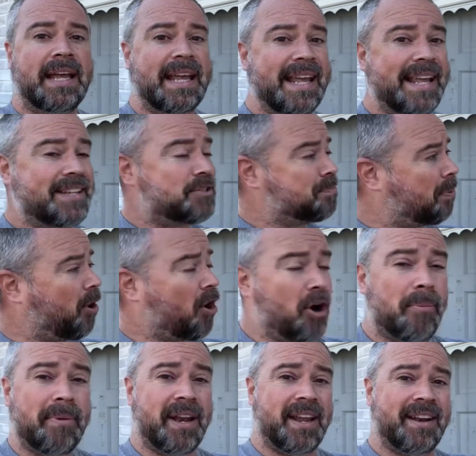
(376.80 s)
It's
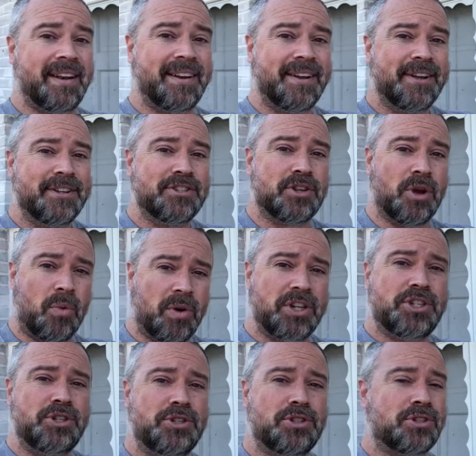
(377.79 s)
permanent, so
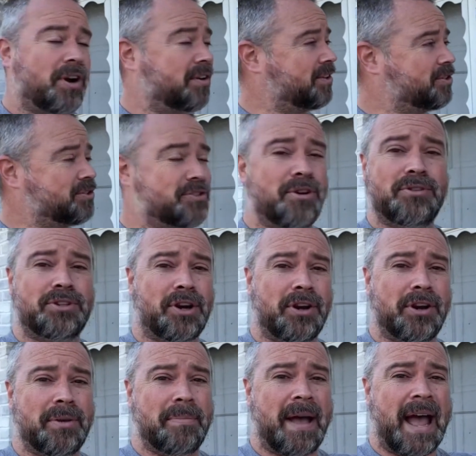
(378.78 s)
once you start, there's no
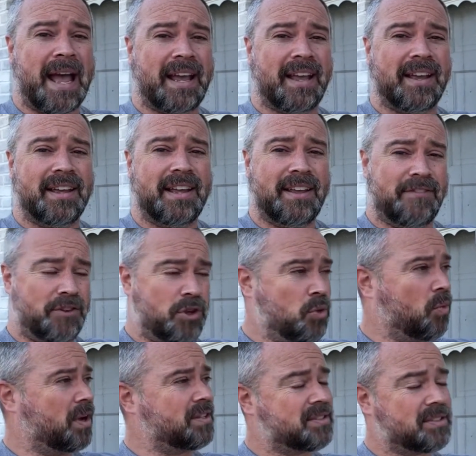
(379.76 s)
turning back. If you
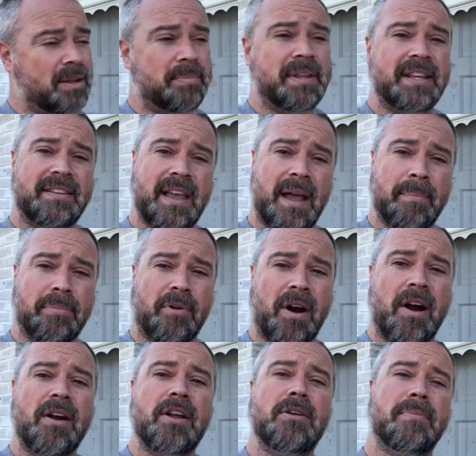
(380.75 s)
want something
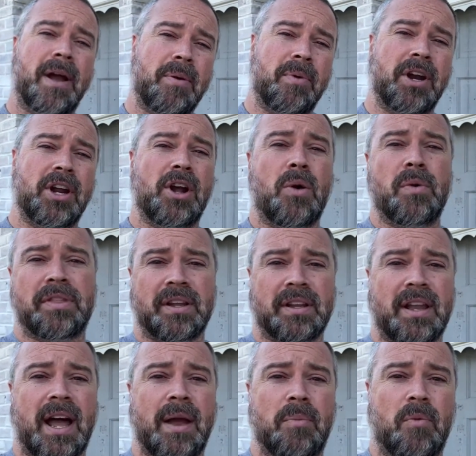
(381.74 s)
temporary, you might want to go with a
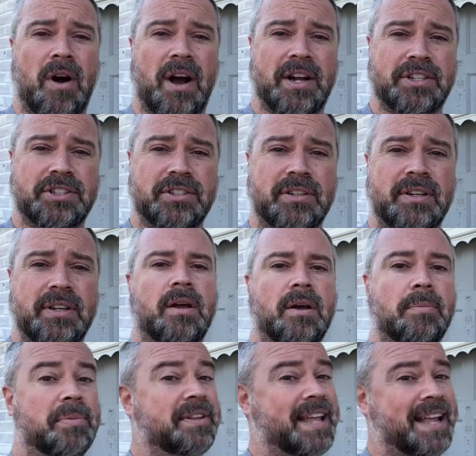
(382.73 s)
lime wash,
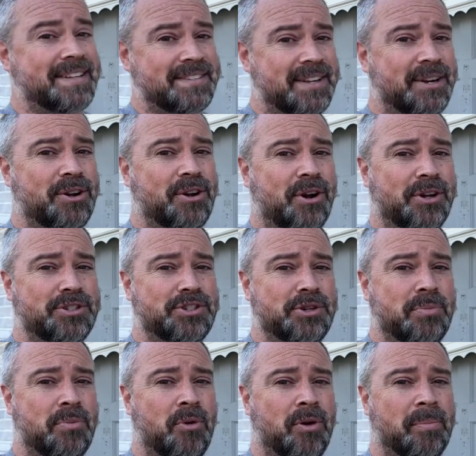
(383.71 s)
but that's going to cost
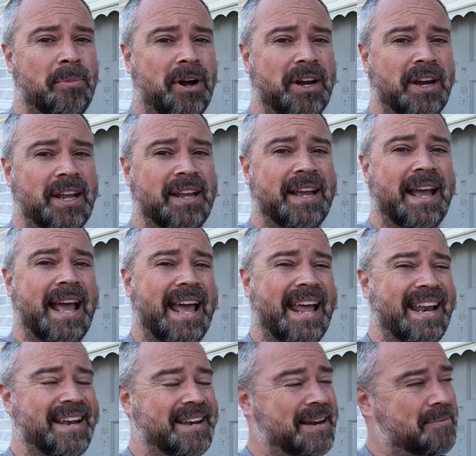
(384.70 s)
you more money
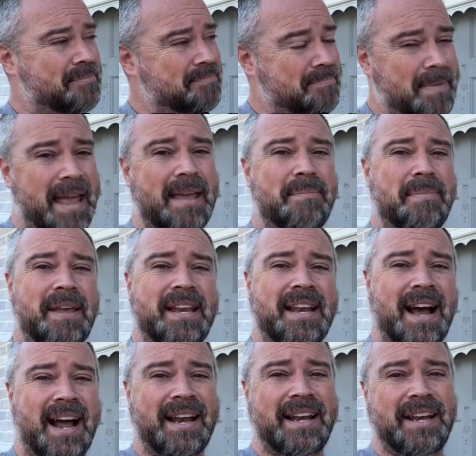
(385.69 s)
and maybe
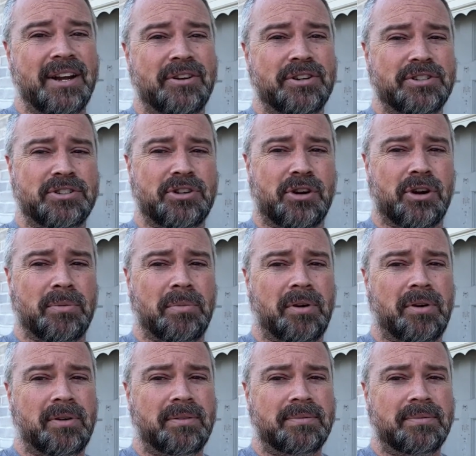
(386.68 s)
not near as durable